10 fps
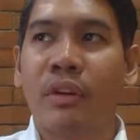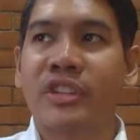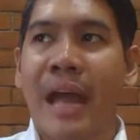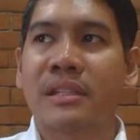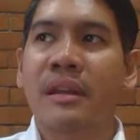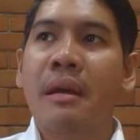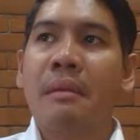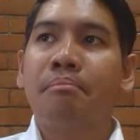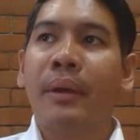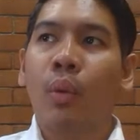chats.
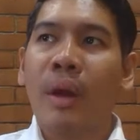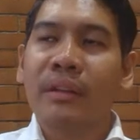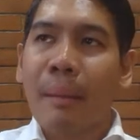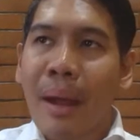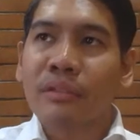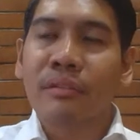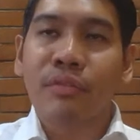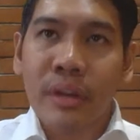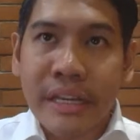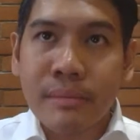But what about
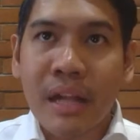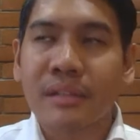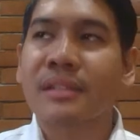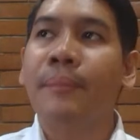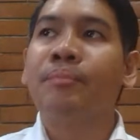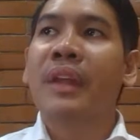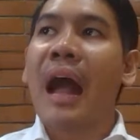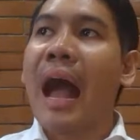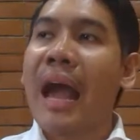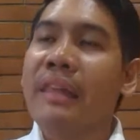for emails?
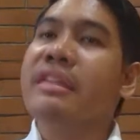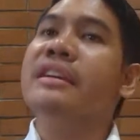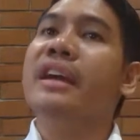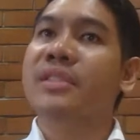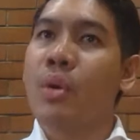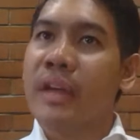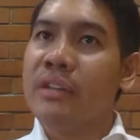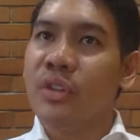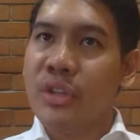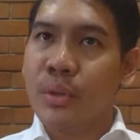I think it's okay
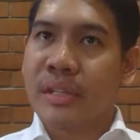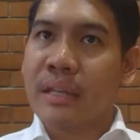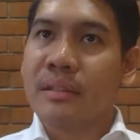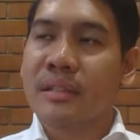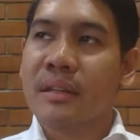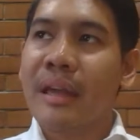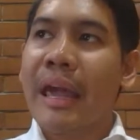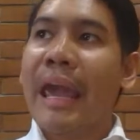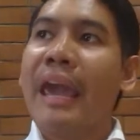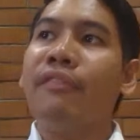to use it
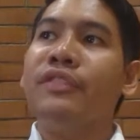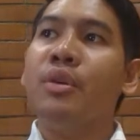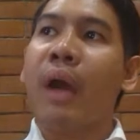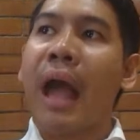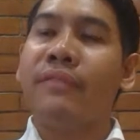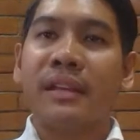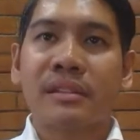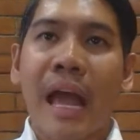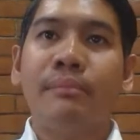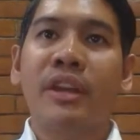if you have
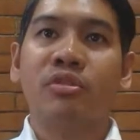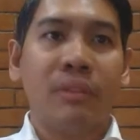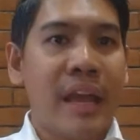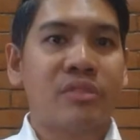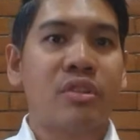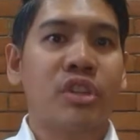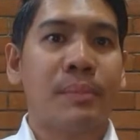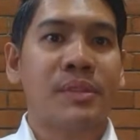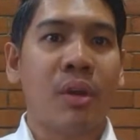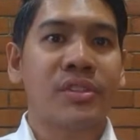established
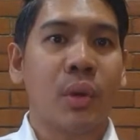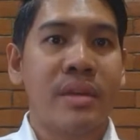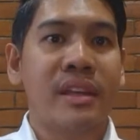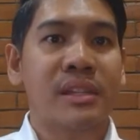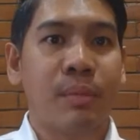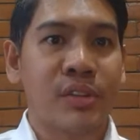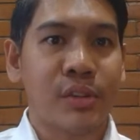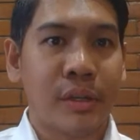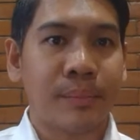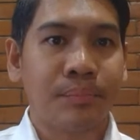relationships also with this
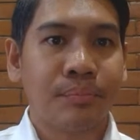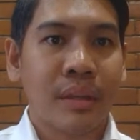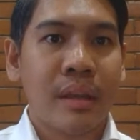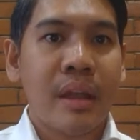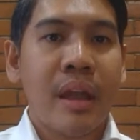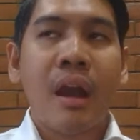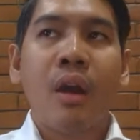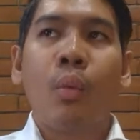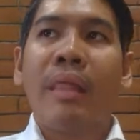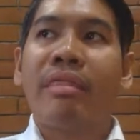person.
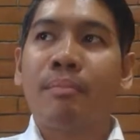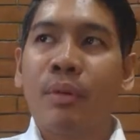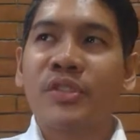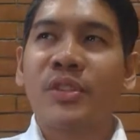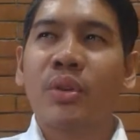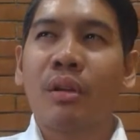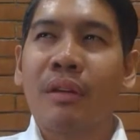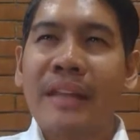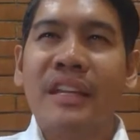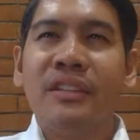When the person
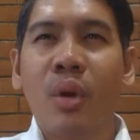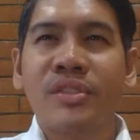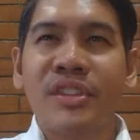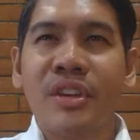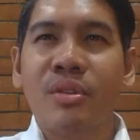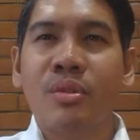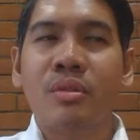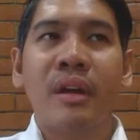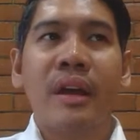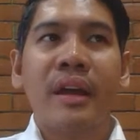already knows
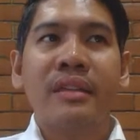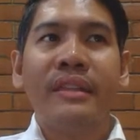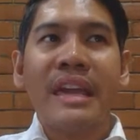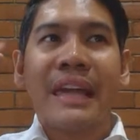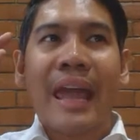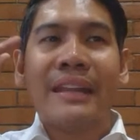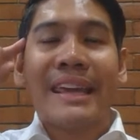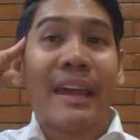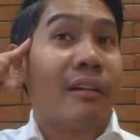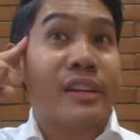you, they can
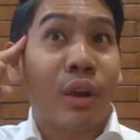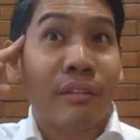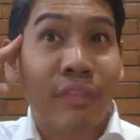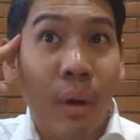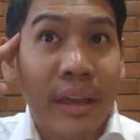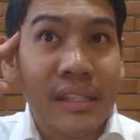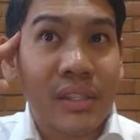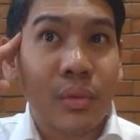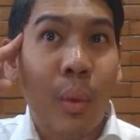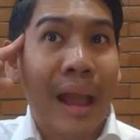hear your
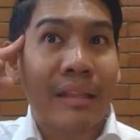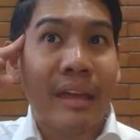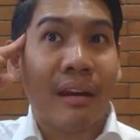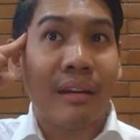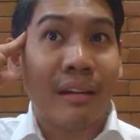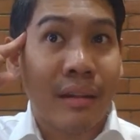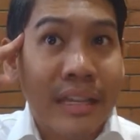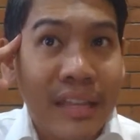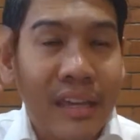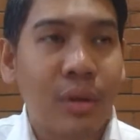voice while they're
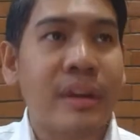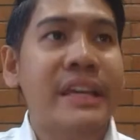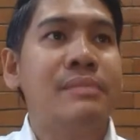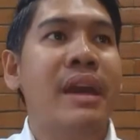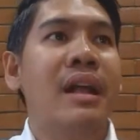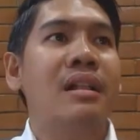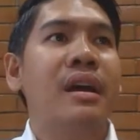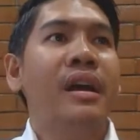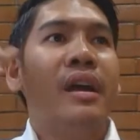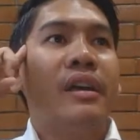reading your email.
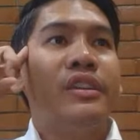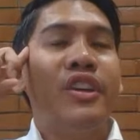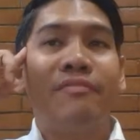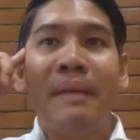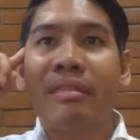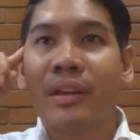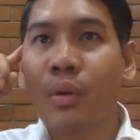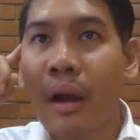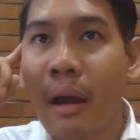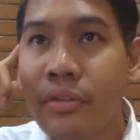You've been
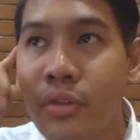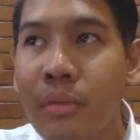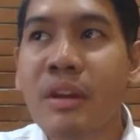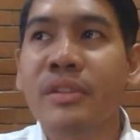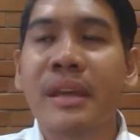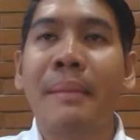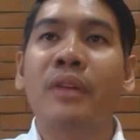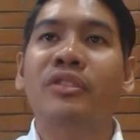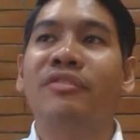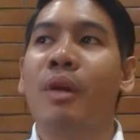through a numerous
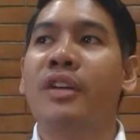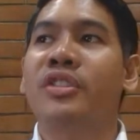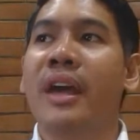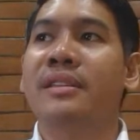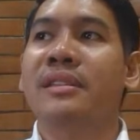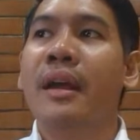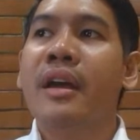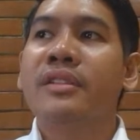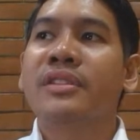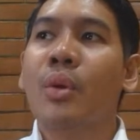amount of projects
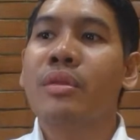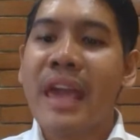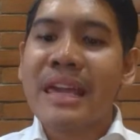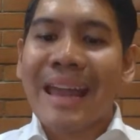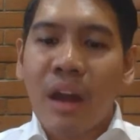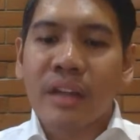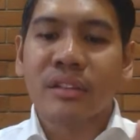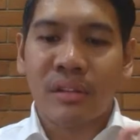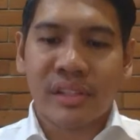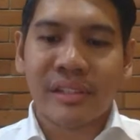so they can
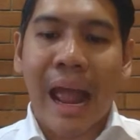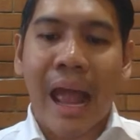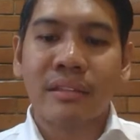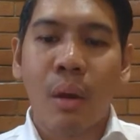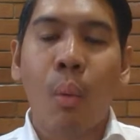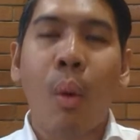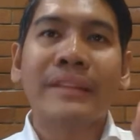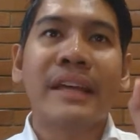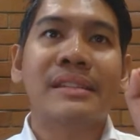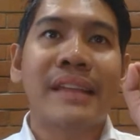understand
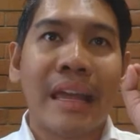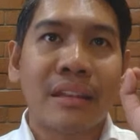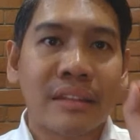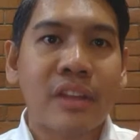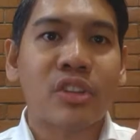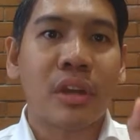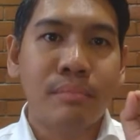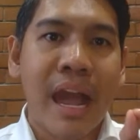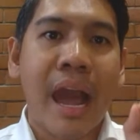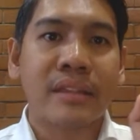what is the intention
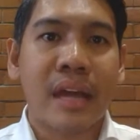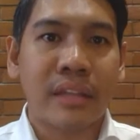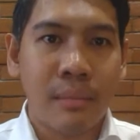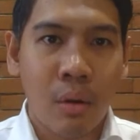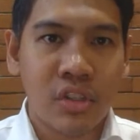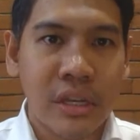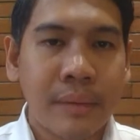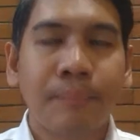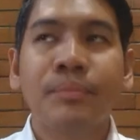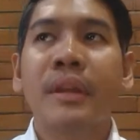behind that emoji.
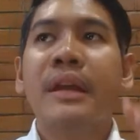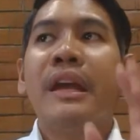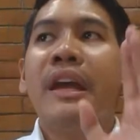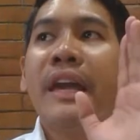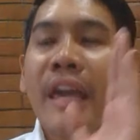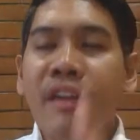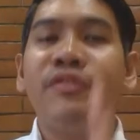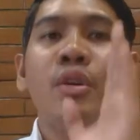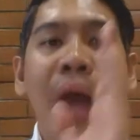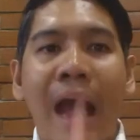
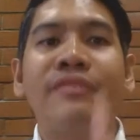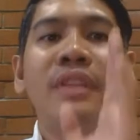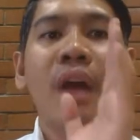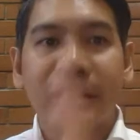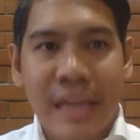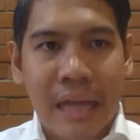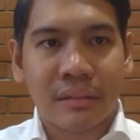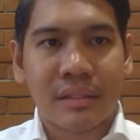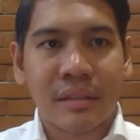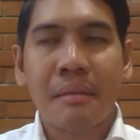If you have not
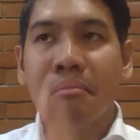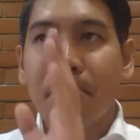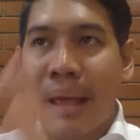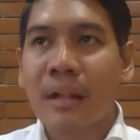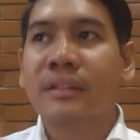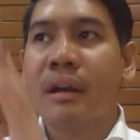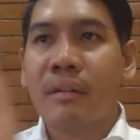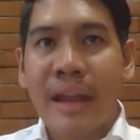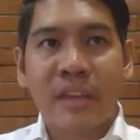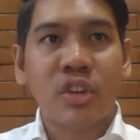yet built a
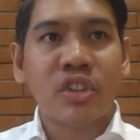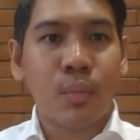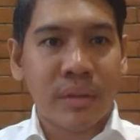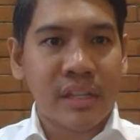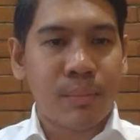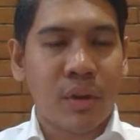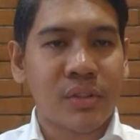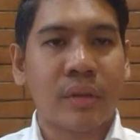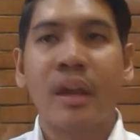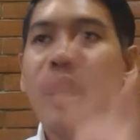relationship with this
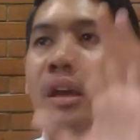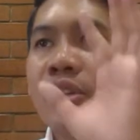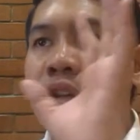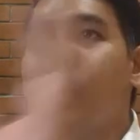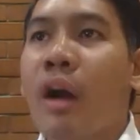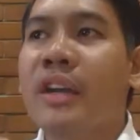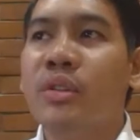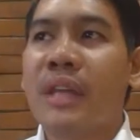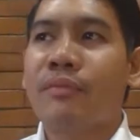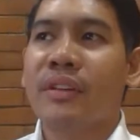person, you're talking
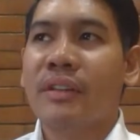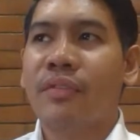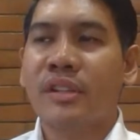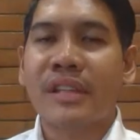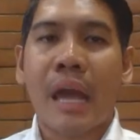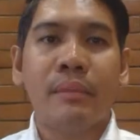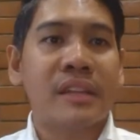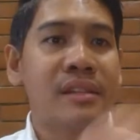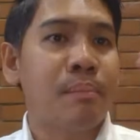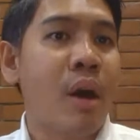to them for the first time,
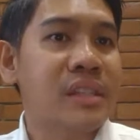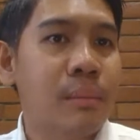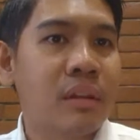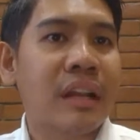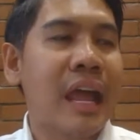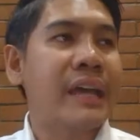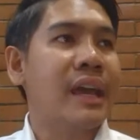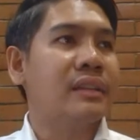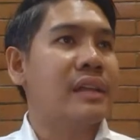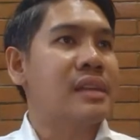it's a possible
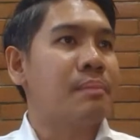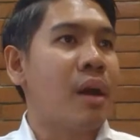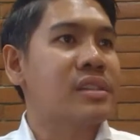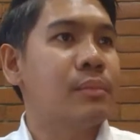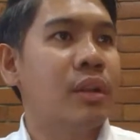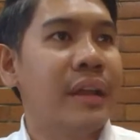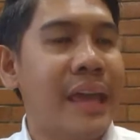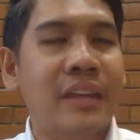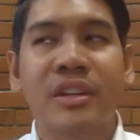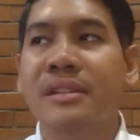client, it's a possible
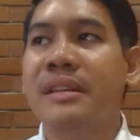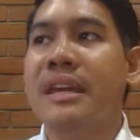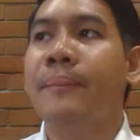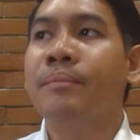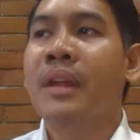agency,